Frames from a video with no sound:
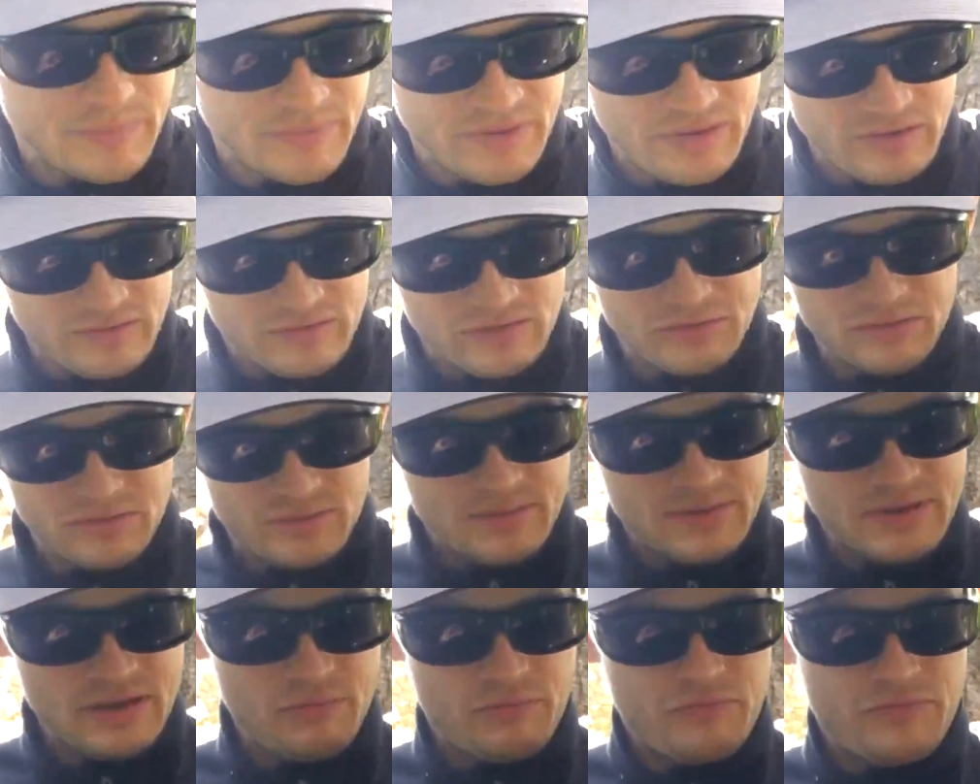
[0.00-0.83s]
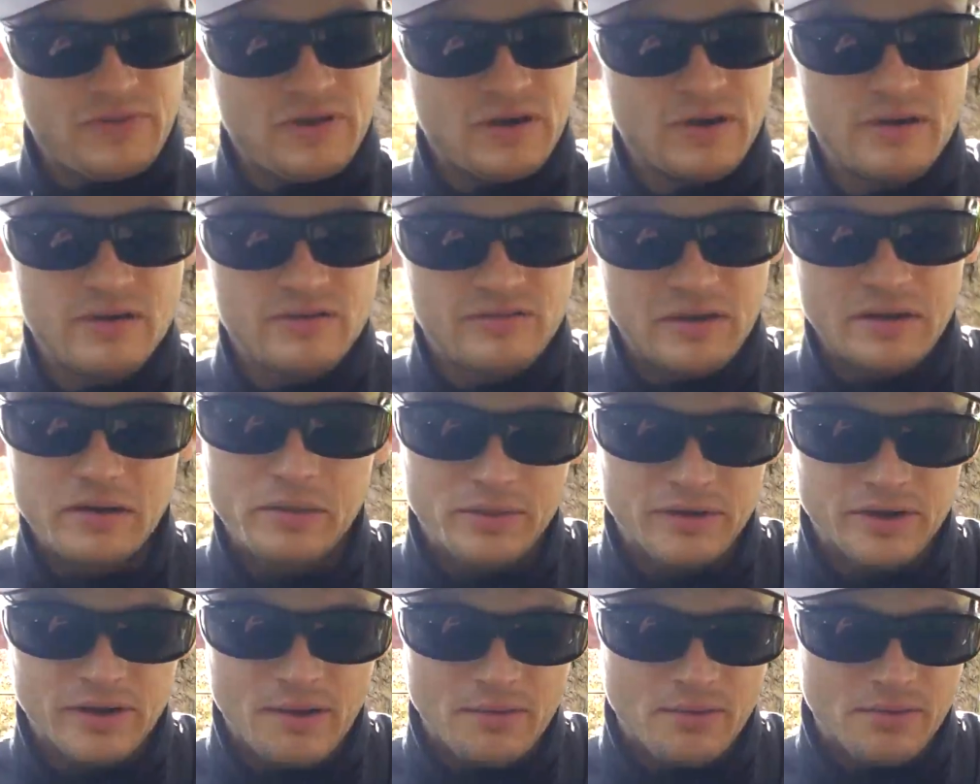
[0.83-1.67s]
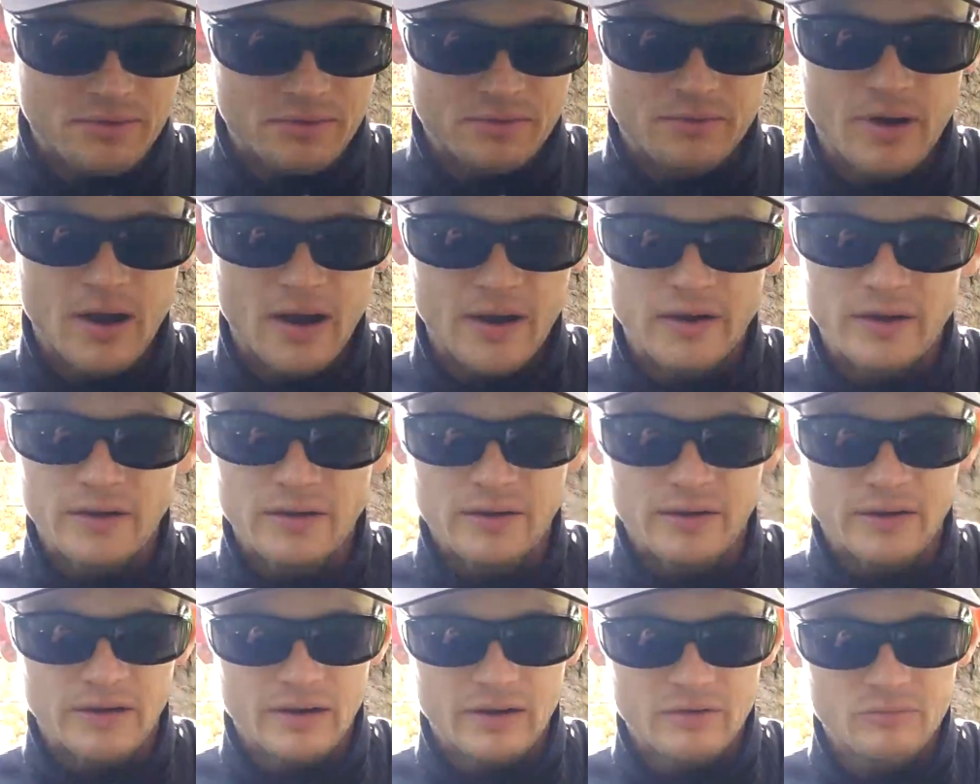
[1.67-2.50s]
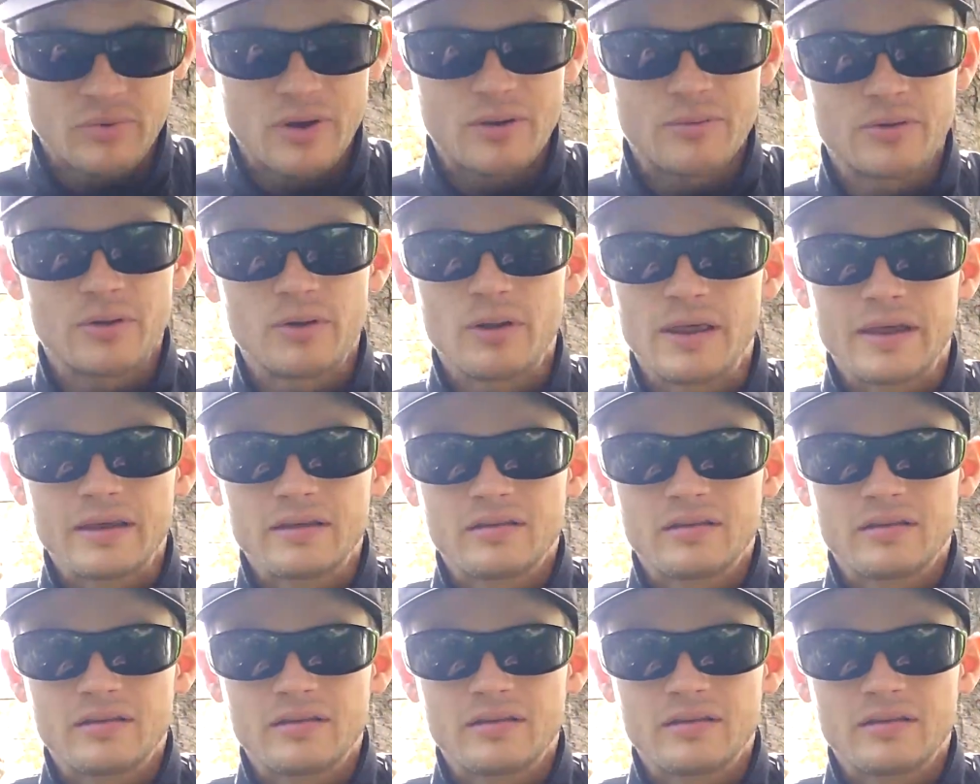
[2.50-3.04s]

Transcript: but this is, if there is anything other than rye in here, it's probably like